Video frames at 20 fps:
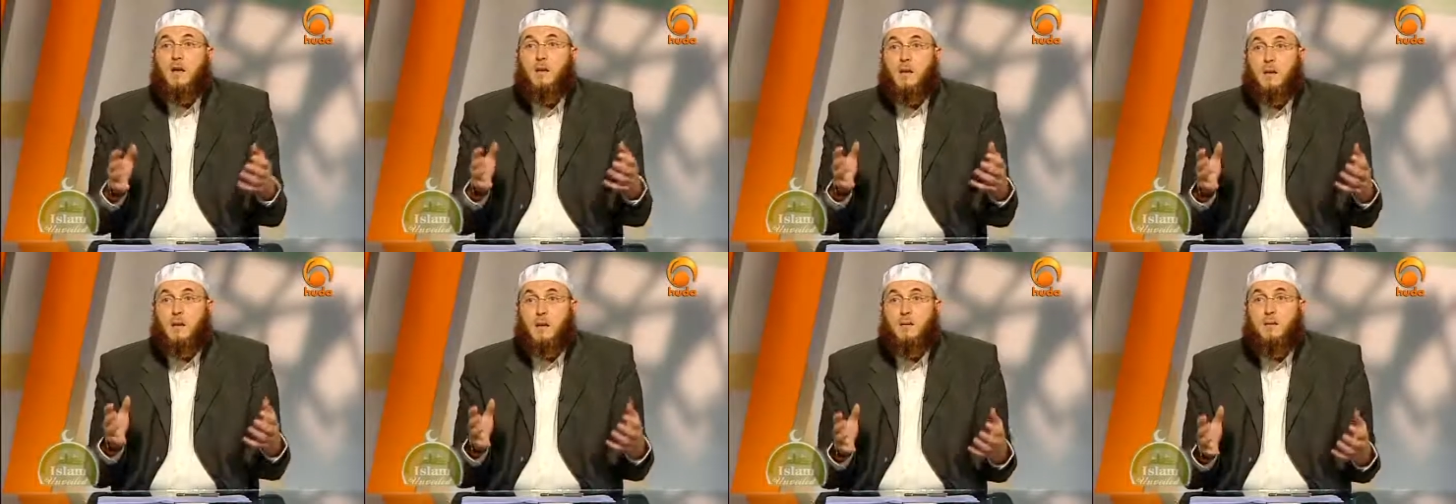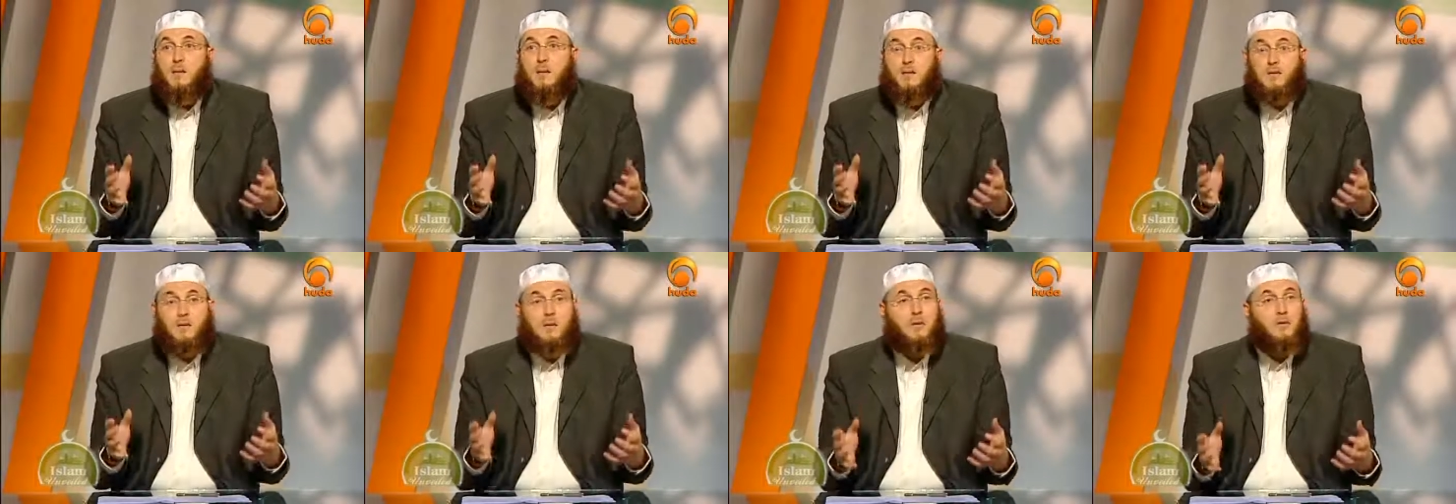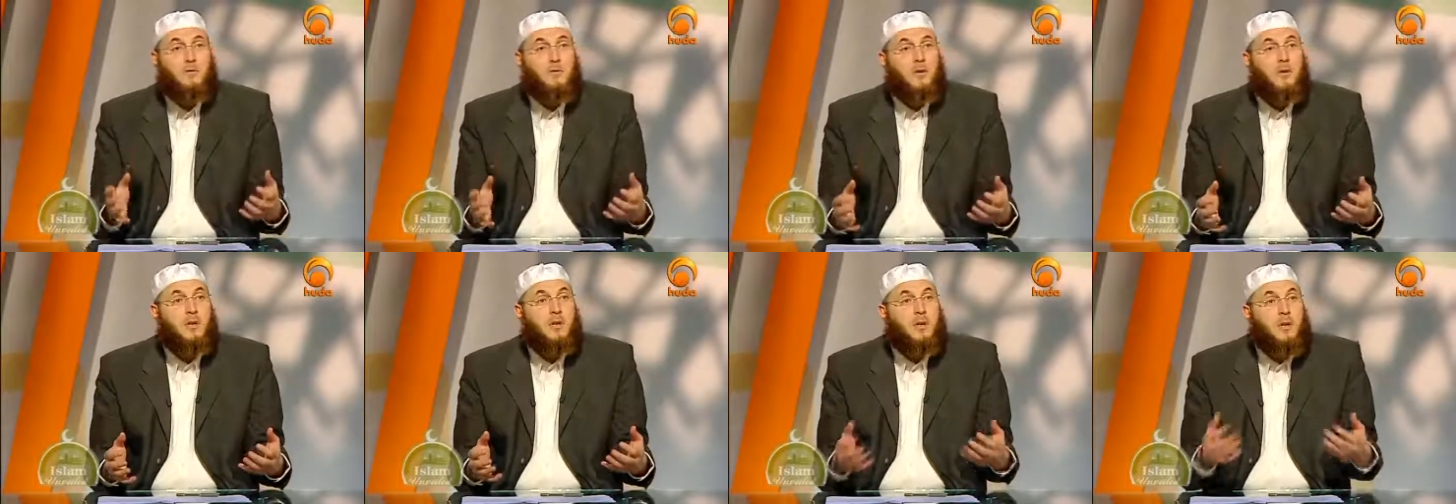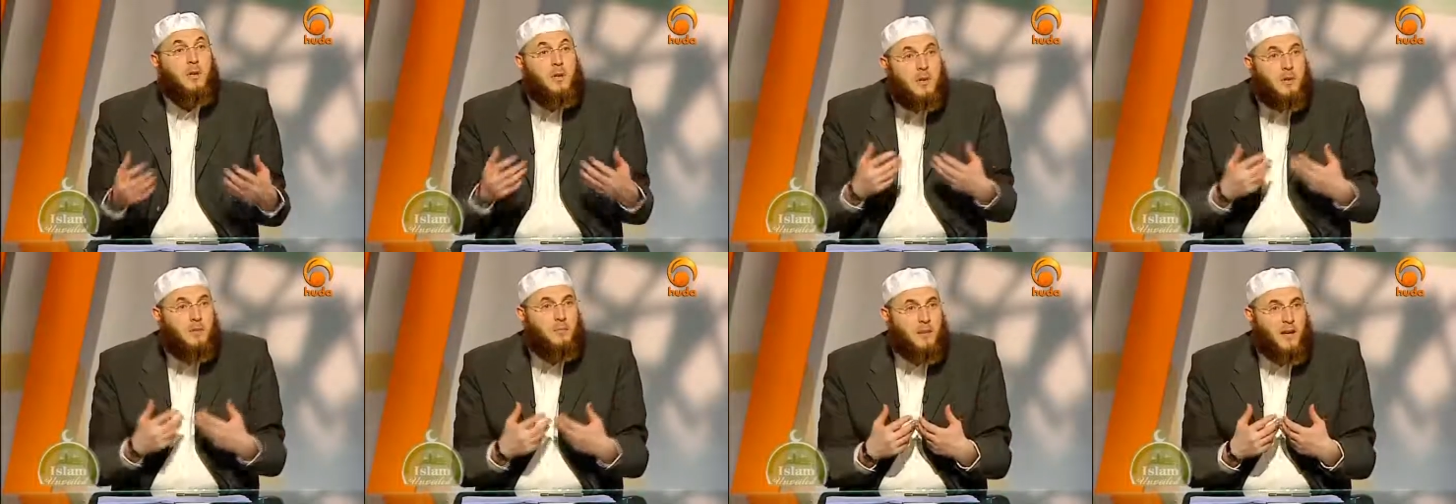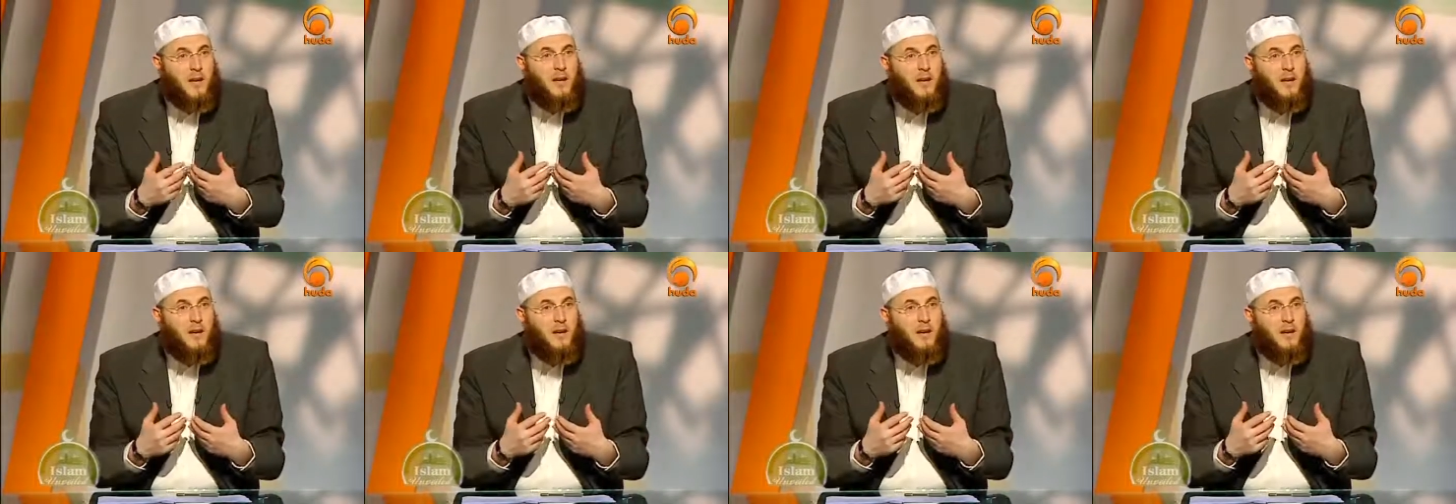the neighbor is going to inherit
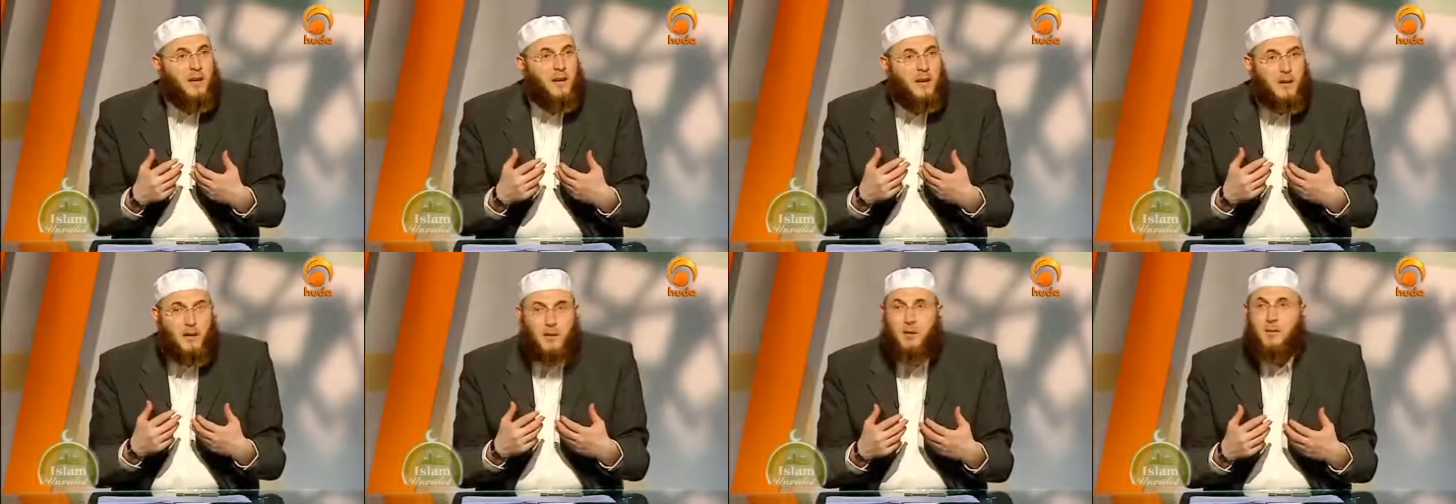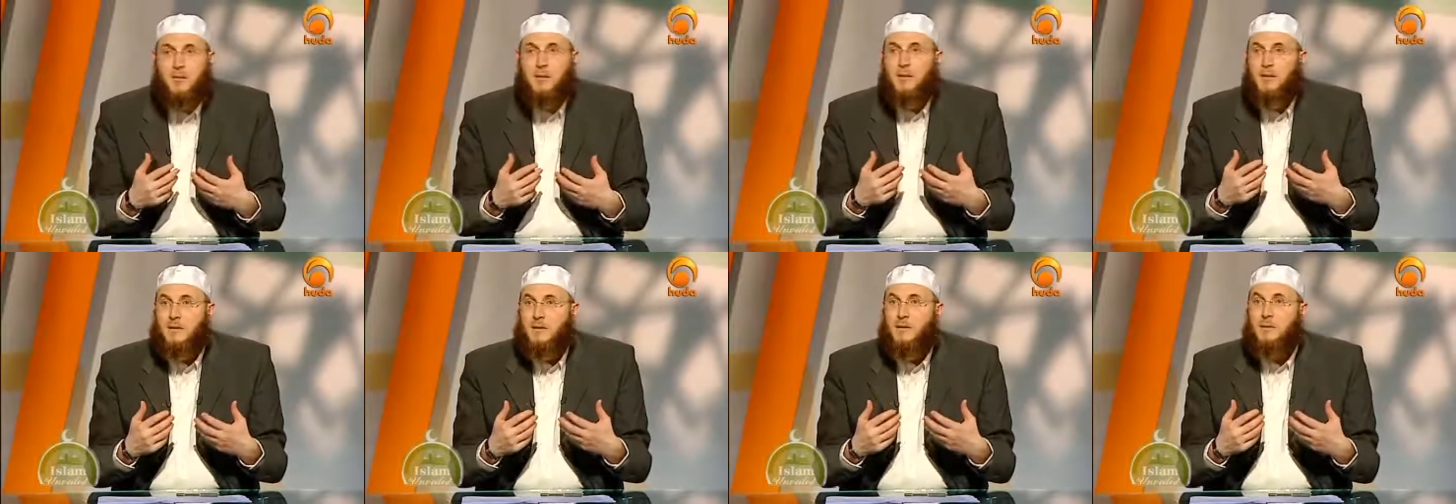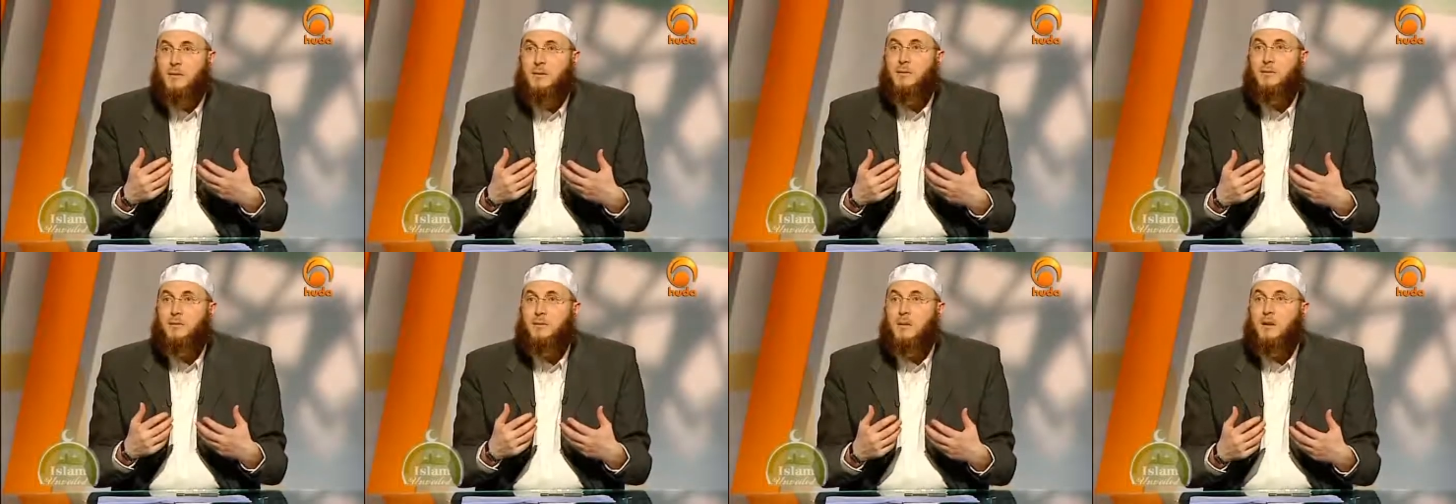me. The neighbor is going